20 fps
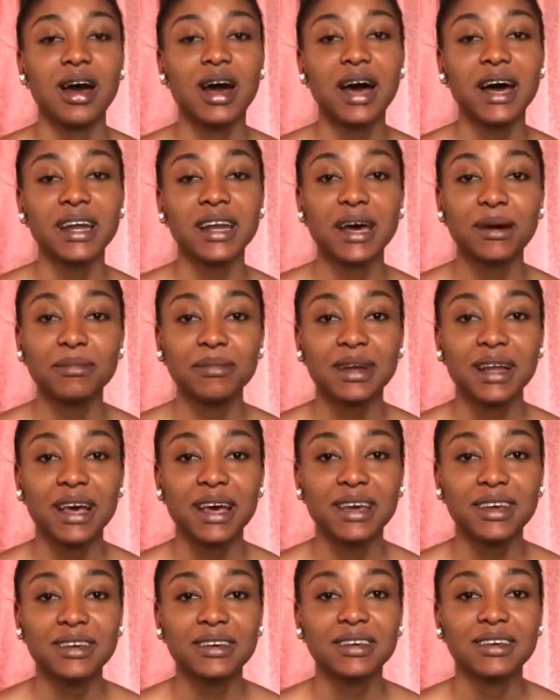And I'm
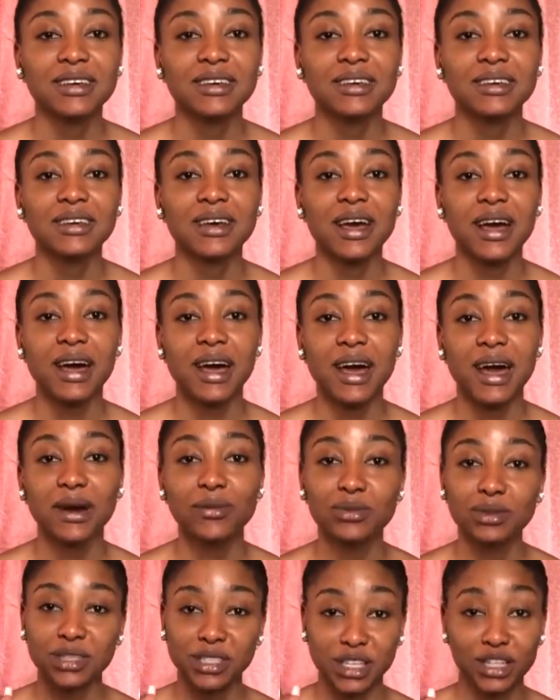like, I
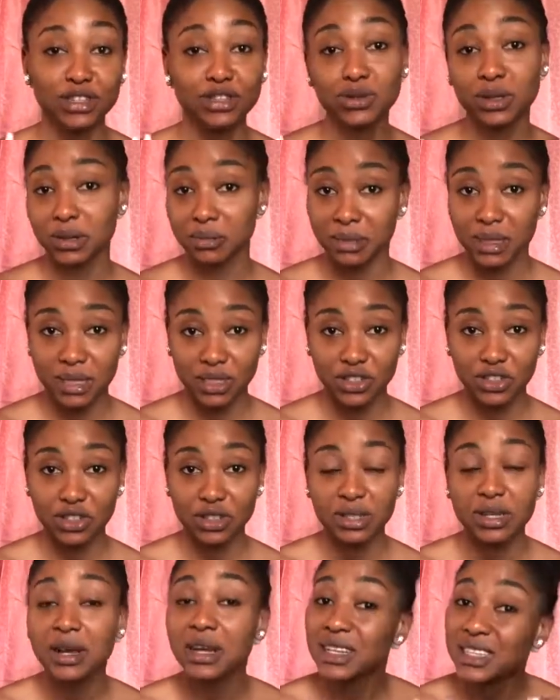will send you a
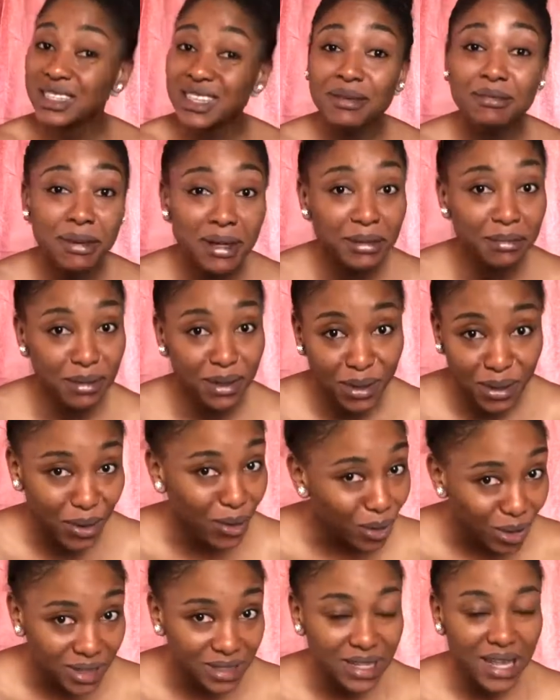message, simply
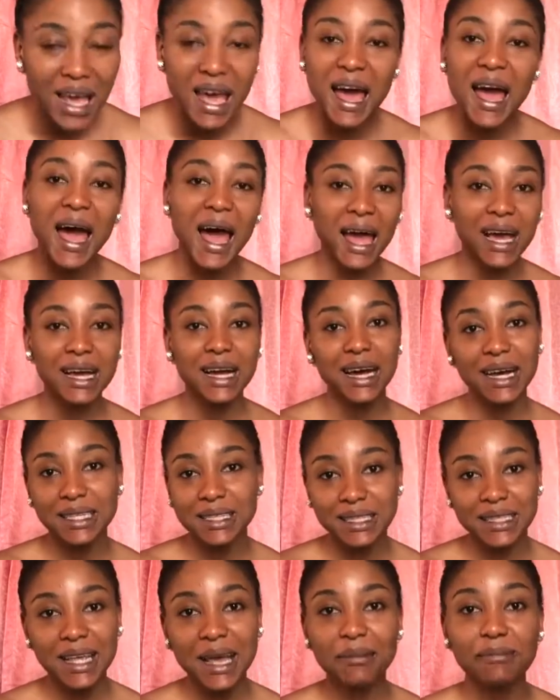because I
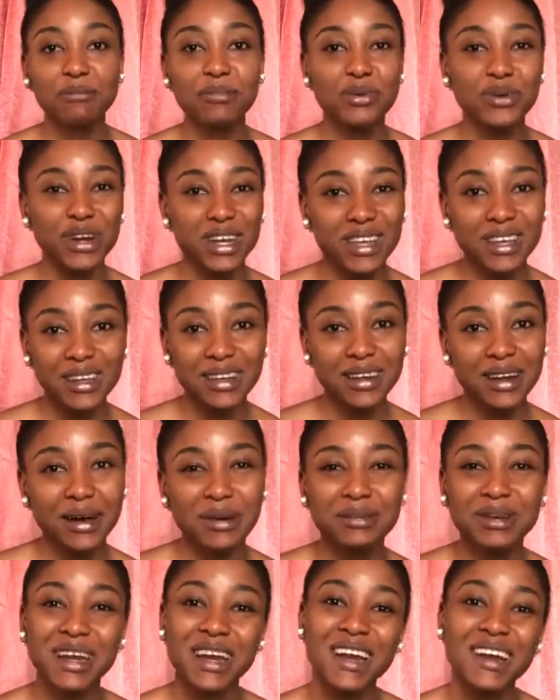can't start breaking
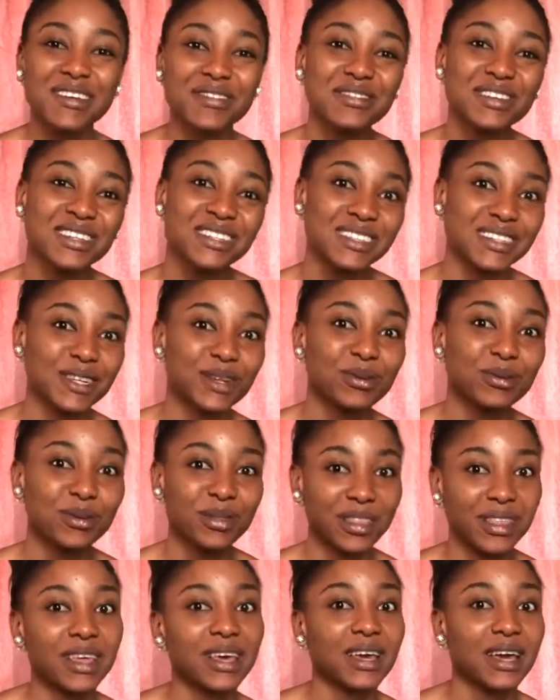down every
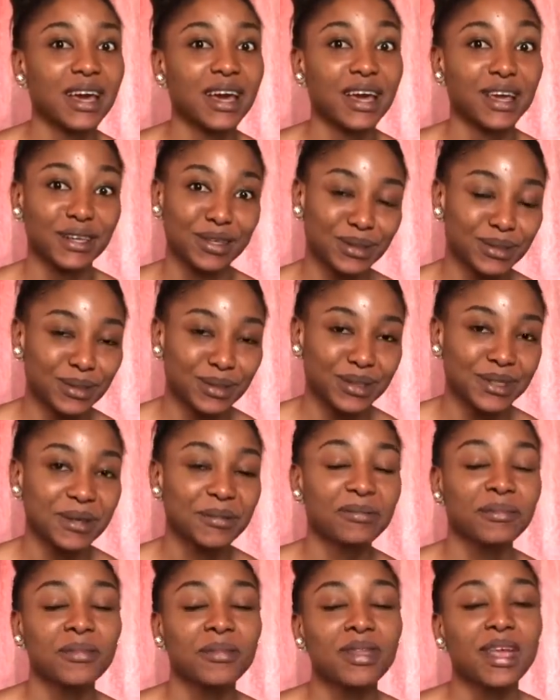single thing I
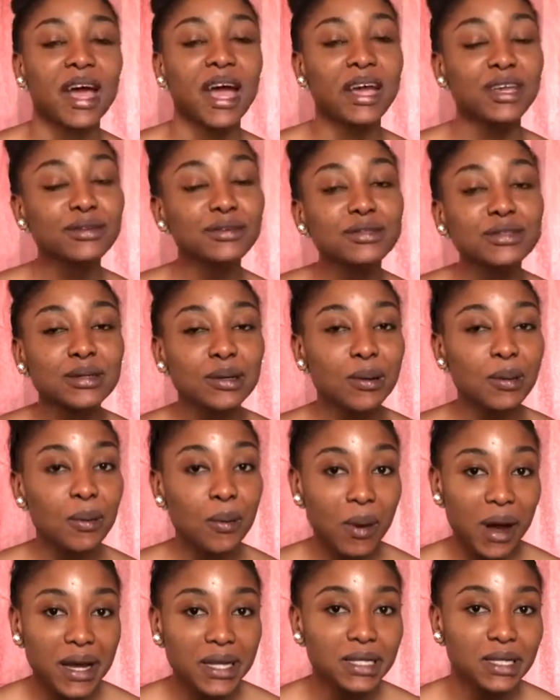use. I use
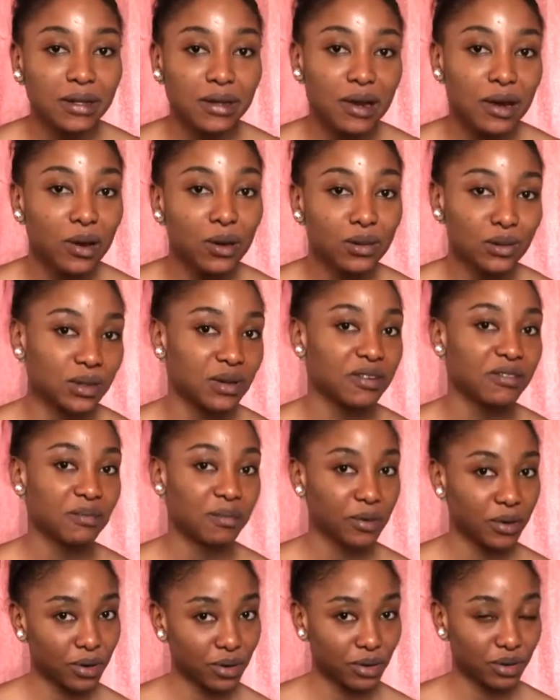quite a lot of
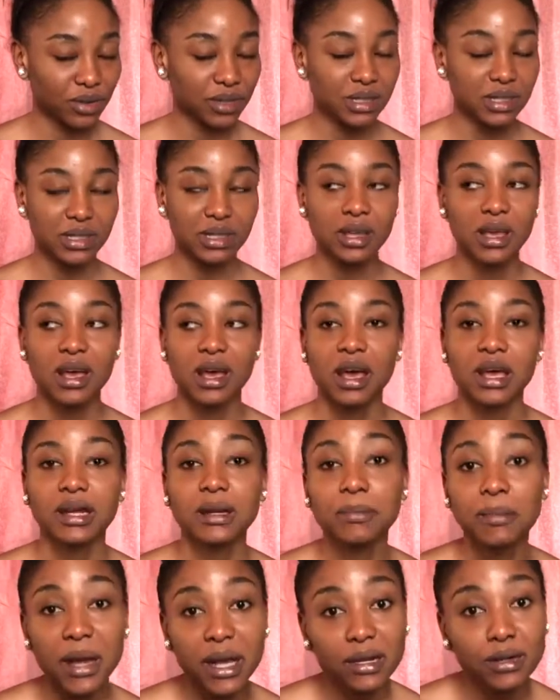products
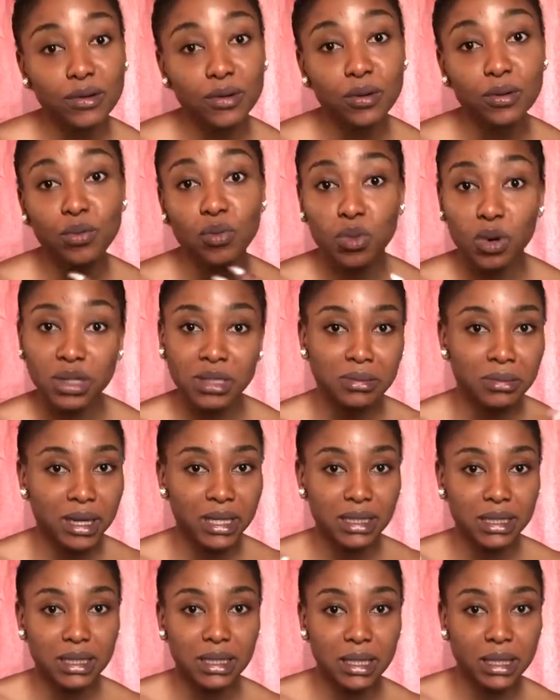depending on what my
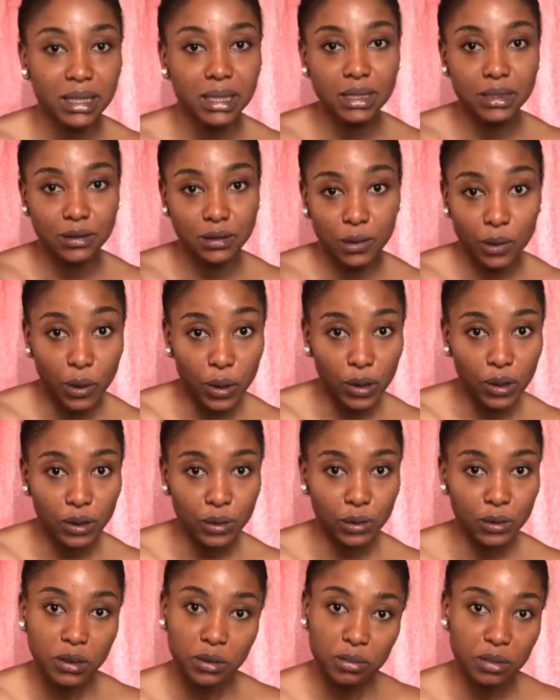skin is going
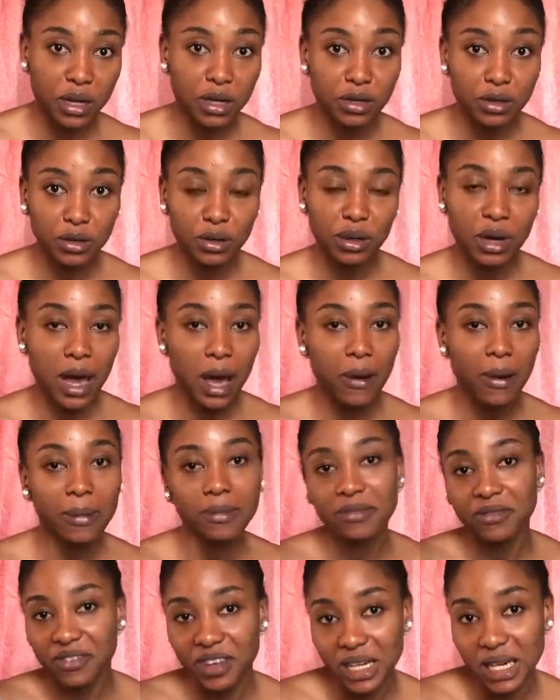through, depending on how
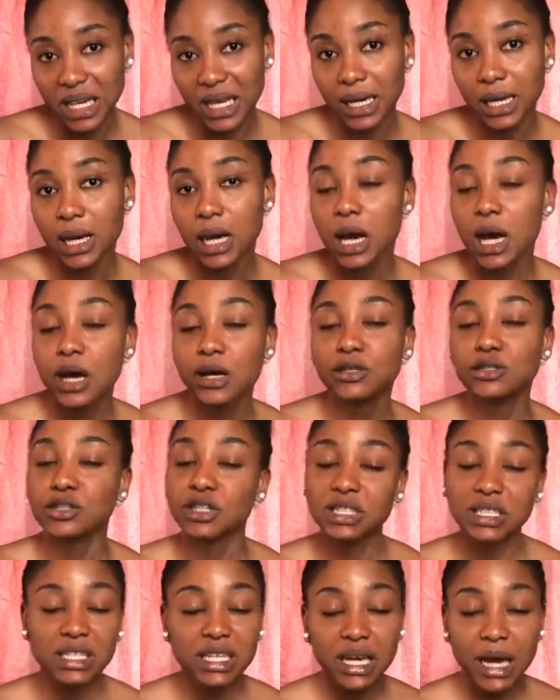I'm feeling.
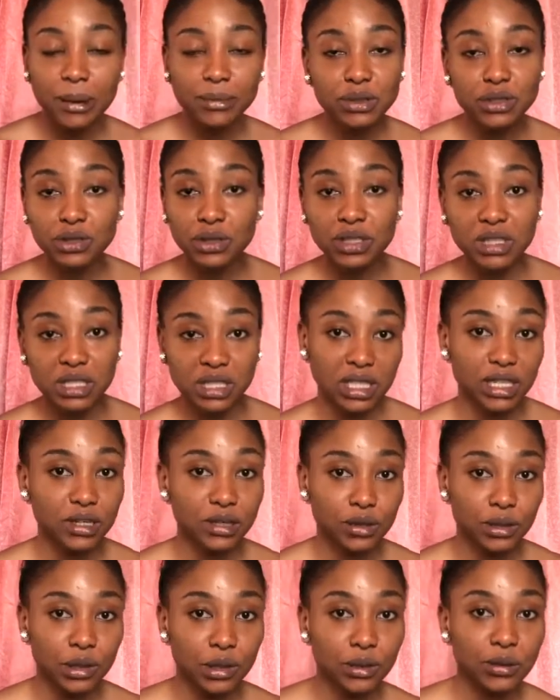So today I'm just going to take
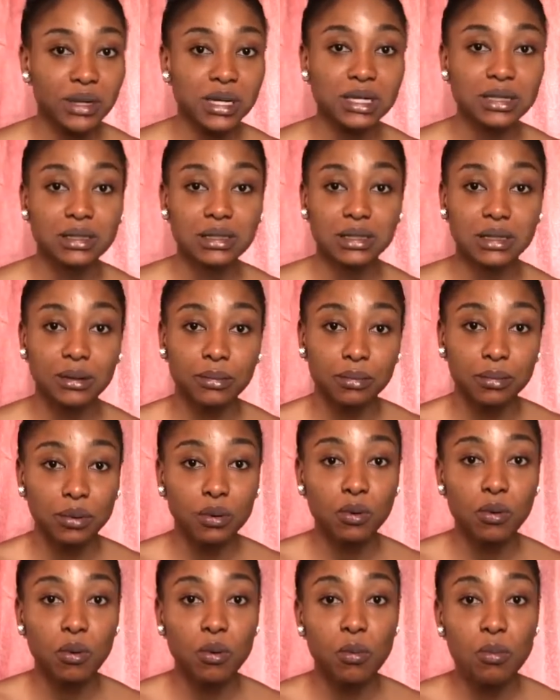you through a
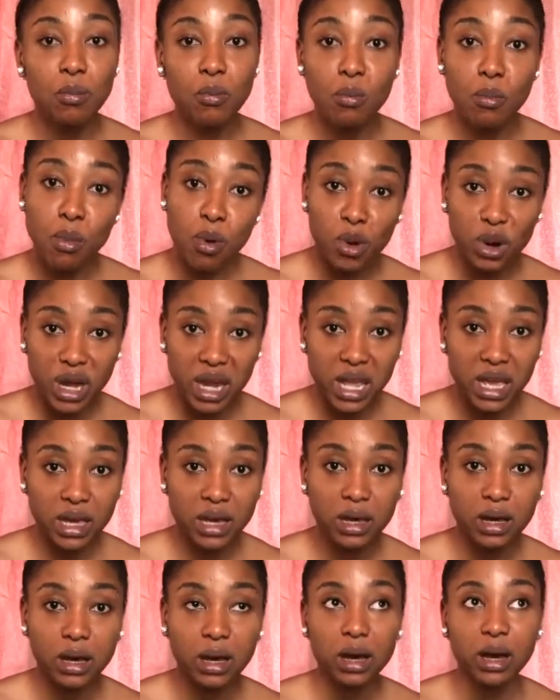simple
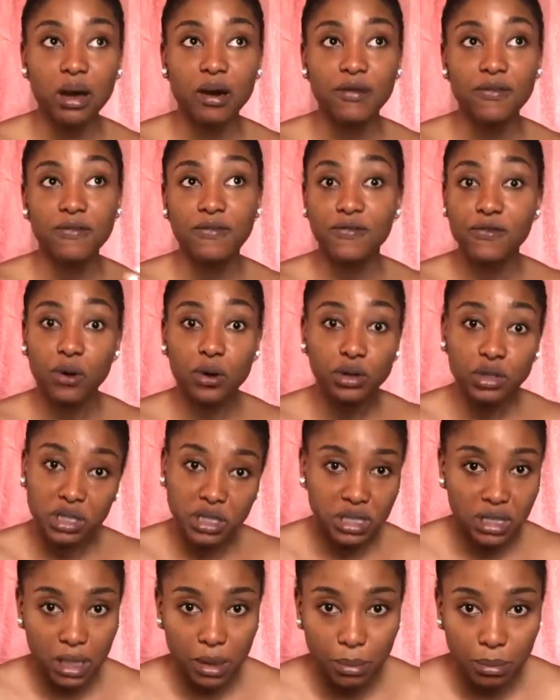morning
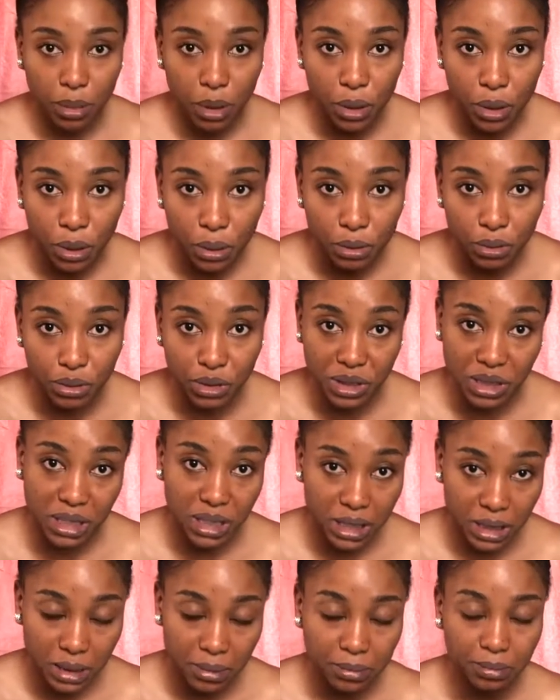4-step
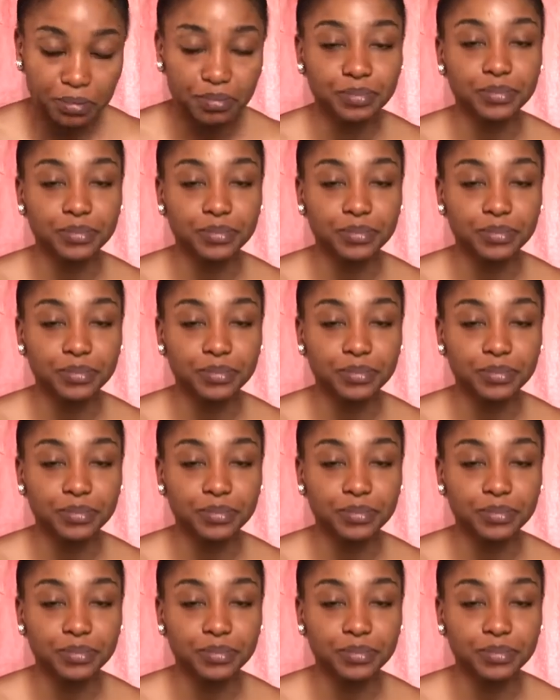routine.